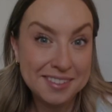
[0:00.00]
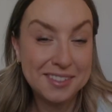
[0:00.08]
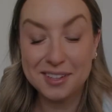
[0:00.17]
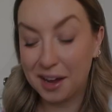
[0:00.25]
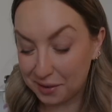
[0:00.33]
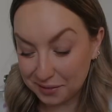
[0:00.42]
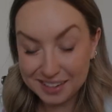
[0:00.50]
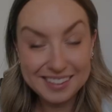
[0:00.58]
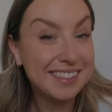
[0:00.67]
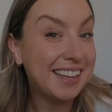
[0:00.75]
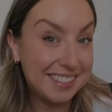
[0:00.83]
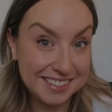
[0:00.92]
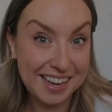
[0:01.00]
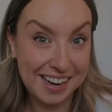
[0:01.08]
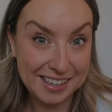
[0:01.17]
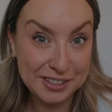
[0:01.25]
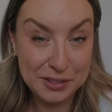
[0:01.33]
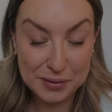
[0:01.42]
So let's
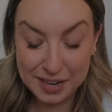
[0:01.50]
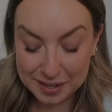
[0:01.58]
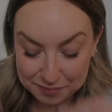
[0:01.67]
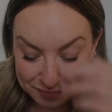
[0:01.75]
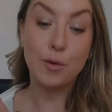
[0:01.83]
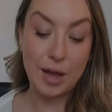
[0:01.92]
get into it.